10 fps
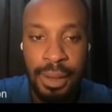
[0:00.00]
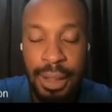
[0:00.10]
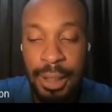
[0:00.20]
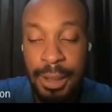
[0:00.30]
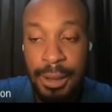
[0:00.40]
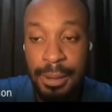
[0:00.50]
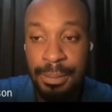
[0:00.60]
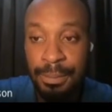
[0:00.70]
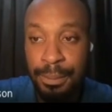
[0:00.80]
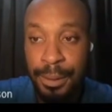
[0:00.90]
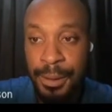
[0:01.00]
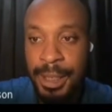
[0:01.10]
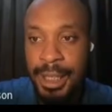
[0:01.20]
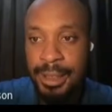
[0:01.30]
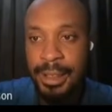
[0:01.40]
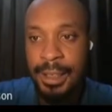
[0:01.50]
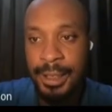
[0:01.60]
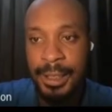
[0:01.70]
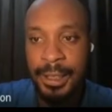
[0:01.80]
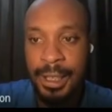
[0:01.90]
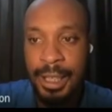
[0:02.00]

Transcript: for you guys that are here,